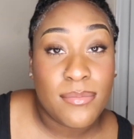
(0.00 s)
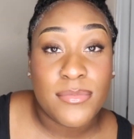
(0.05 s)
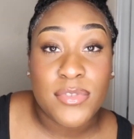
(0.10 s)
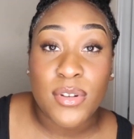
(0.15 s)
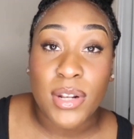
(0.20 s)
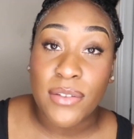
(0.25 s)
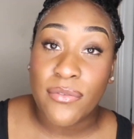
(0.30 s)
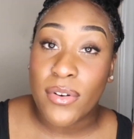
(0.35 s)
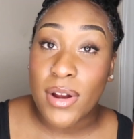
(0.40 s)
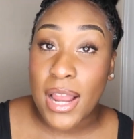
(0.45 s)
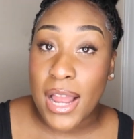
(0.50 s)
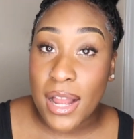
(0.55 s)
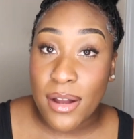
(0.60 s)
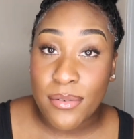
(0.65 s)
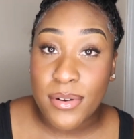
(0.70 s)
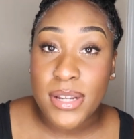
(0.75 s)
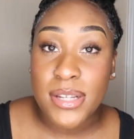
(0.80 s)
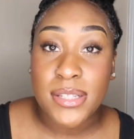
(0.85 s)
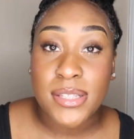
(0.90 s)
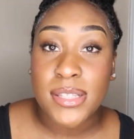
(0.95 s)
24
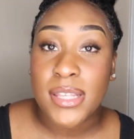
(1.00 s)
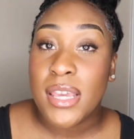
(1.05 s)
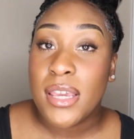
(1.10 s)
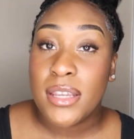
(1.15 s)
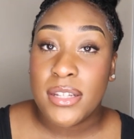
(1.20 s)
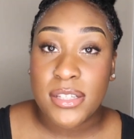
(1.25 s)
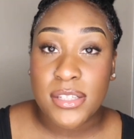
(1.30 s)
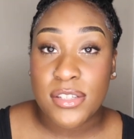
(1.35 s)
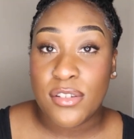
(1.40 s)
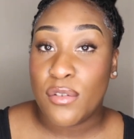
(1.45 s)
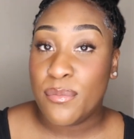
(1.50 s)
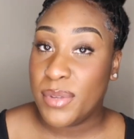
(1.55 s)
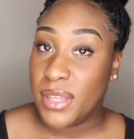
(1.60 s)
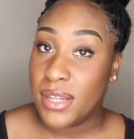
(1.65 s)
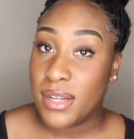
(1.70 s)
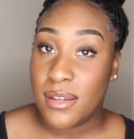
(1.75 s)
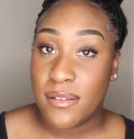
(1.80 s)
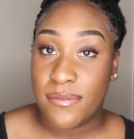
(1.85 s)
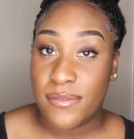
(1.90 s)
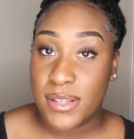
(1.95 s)
hours just don't be
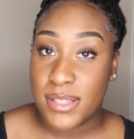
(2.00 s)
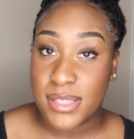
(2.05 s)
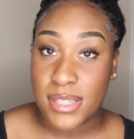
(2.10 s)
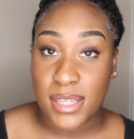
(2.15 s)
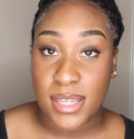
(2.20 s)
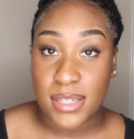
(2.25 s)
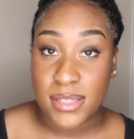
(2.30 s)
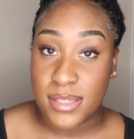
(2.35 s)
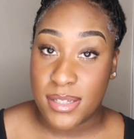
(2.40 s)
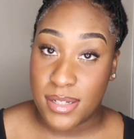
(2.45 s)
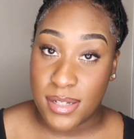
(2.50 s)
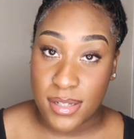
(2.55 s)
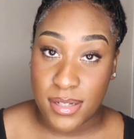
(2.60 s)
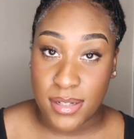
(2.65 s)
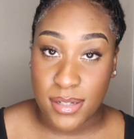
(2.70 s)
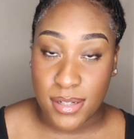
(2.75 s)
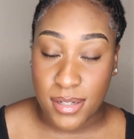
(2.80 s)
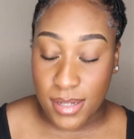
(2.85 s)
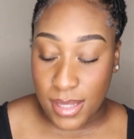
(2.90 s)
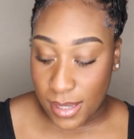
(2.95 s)
enough for us to get shit done
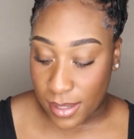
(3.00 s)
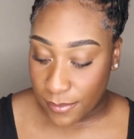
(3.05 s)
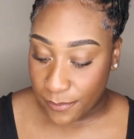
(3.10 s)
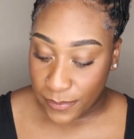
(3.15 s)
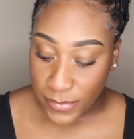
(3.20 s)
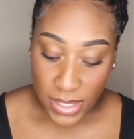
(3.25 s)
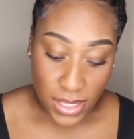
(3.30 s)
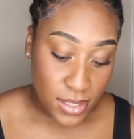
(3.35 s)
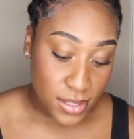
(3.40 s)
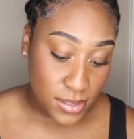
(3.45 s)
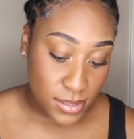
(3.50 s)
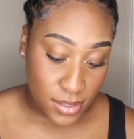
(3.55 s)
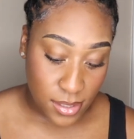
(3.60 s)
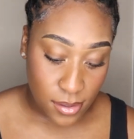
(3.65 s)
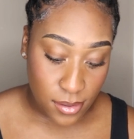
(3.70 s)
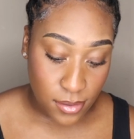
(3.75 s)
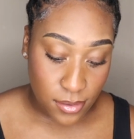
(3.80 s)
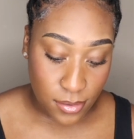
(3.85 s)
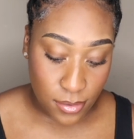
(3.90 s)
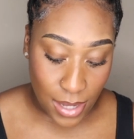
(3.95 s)
in a day.
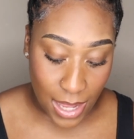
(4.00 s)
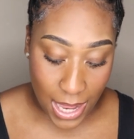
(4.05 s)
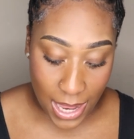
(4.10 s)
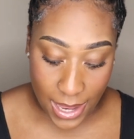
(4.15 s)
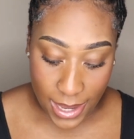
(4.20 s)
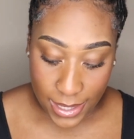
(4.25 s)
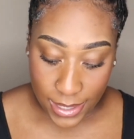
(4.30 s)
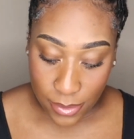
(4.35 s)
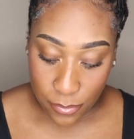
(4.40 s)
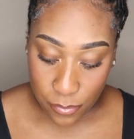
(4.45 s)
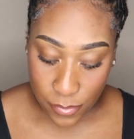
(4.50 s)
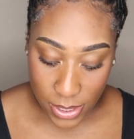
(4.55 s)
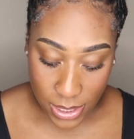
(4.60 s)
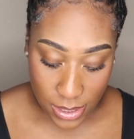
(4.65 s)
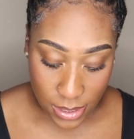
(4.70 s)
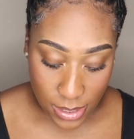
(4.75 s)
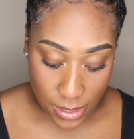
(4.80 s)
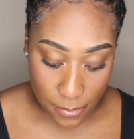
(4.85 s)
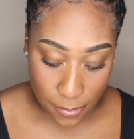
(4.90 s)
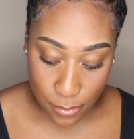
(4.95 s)
So I
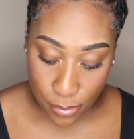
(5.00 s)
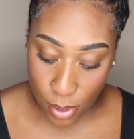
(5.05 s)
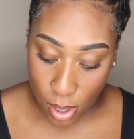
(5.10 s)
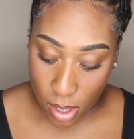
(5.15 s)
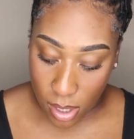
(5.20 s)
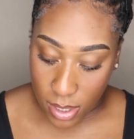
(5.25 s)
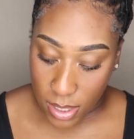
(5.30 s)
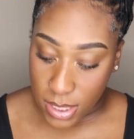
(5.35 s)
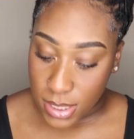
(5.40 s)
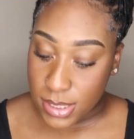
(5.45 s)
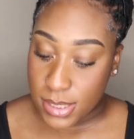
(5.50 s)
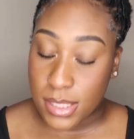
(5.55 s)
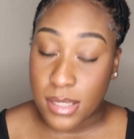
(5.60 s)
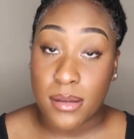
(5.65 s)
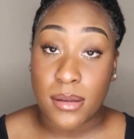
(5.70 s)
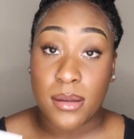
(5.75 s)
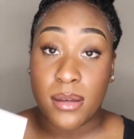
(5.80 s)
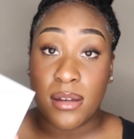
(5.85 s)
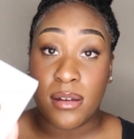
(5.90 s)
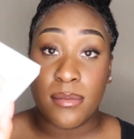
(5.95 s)
went and bought
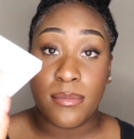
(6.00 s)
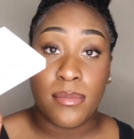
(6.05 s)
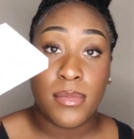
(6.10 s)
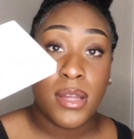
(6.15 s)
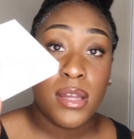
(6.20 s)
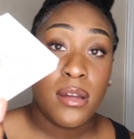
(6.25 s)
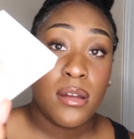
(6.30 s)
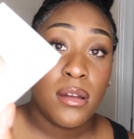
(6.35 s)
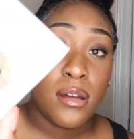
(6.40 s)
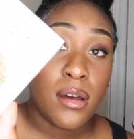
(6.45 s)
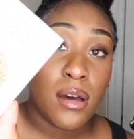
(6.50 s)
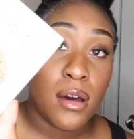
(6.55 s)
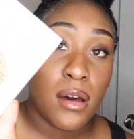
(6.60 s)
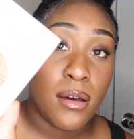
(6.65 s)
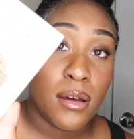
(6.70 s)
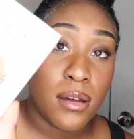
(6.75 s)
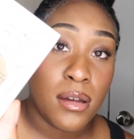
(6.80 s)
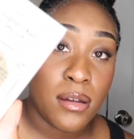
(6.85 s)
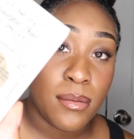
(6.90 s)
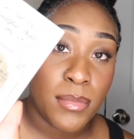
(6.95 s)
some,
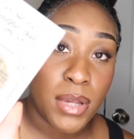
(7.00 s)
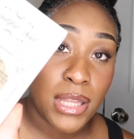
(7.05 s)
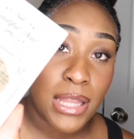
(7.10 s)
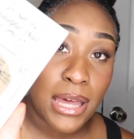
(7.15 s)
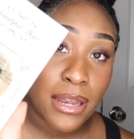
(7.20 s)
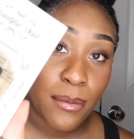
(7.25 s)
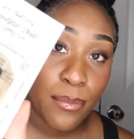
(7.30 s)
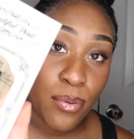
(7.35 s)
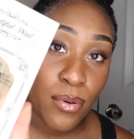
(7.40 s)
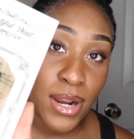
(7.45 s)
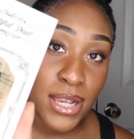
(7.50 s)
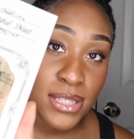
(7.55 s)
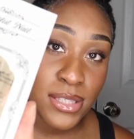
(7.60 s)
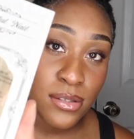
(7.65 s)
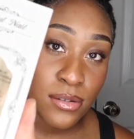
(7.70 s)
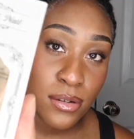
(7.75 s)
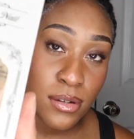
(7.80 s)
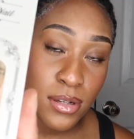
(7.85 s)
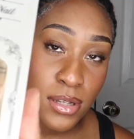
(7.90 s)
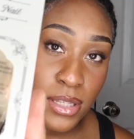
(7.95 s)
um, a lot of
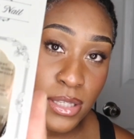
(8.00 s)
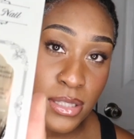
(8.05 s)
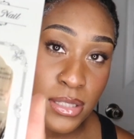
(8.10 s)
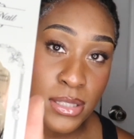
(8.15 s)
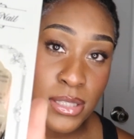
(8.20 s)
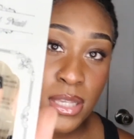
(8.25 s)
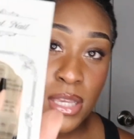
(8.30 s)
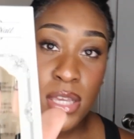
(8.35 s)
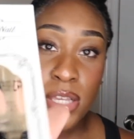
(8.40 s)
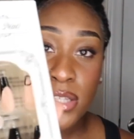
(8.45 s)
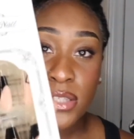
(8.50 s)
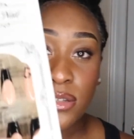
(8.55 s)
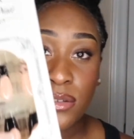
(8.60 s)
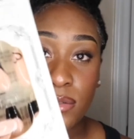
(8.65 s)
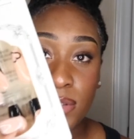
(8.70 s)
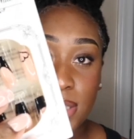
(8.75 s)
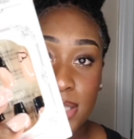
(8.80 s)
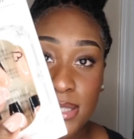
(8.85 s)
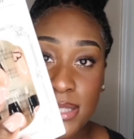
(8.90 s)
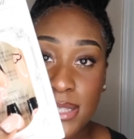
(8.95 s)
press-ons. So
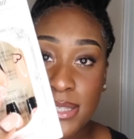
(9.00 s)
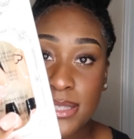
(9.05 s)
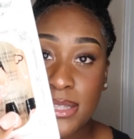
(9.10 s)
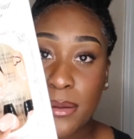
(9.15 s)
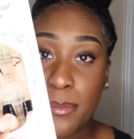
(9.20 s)
this is